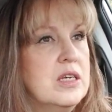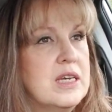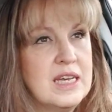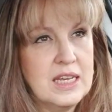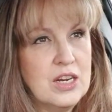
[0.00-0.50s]

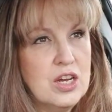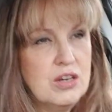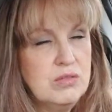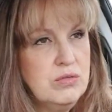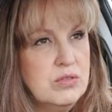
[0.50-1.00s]

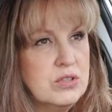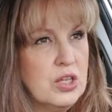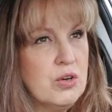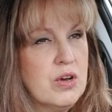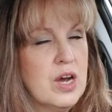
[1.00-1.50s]
keto,
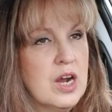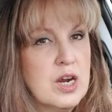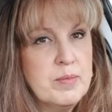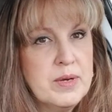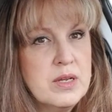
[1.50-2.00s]
low
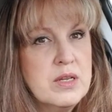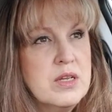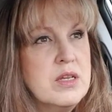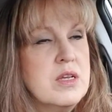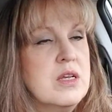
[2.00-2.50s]
carb,
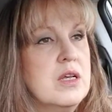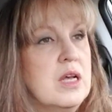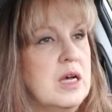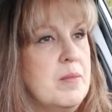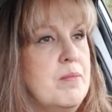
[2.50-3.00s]

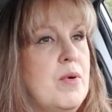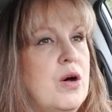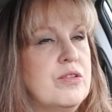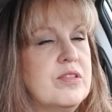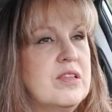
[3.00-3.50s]
um,
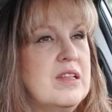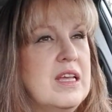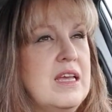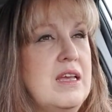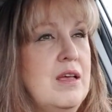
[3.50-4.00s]

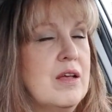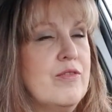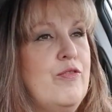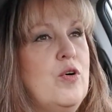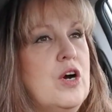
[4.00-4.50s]
mostly
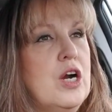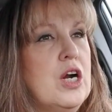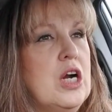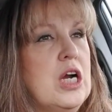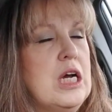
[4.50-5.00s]

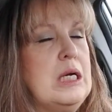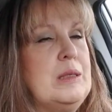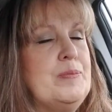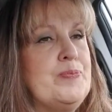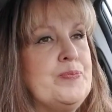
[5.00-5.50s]
for
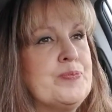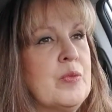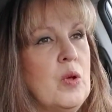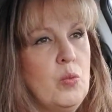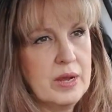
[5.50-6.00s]

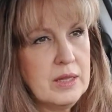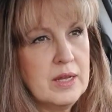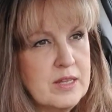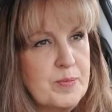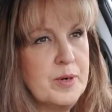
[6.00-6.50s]
um, weight
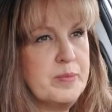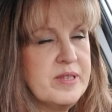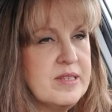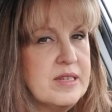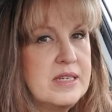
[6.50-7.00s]
loss
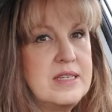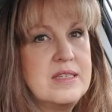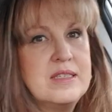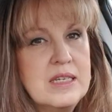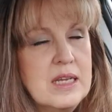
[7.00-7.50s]

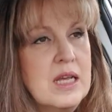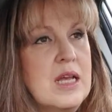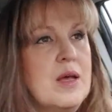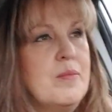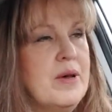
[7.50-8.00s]
purposes,
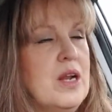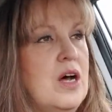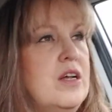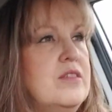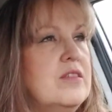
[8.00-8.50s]
but
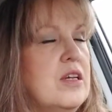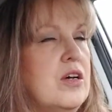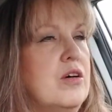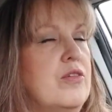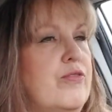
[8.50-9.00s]

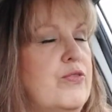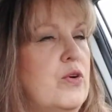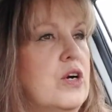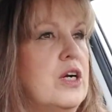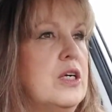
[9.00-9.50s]
also
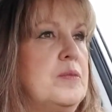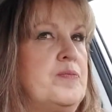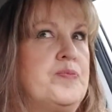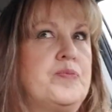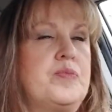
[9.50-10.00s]
for
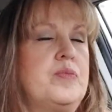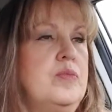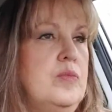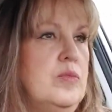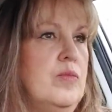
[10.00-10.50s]

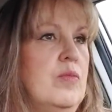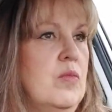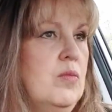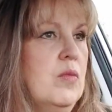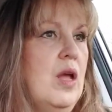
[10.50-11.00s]

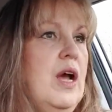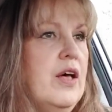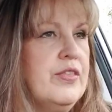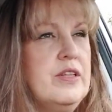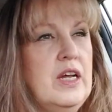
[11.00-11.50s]

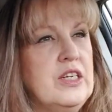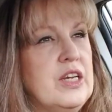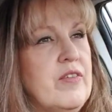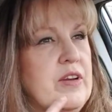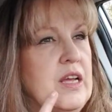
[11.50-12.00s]
health and
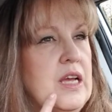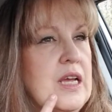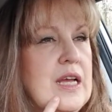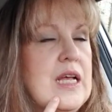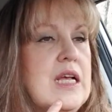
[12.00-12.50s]
longevity.
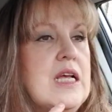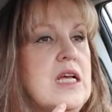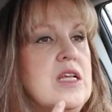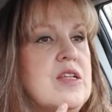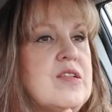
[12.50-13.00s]

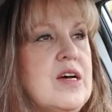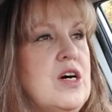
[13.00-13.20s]
So,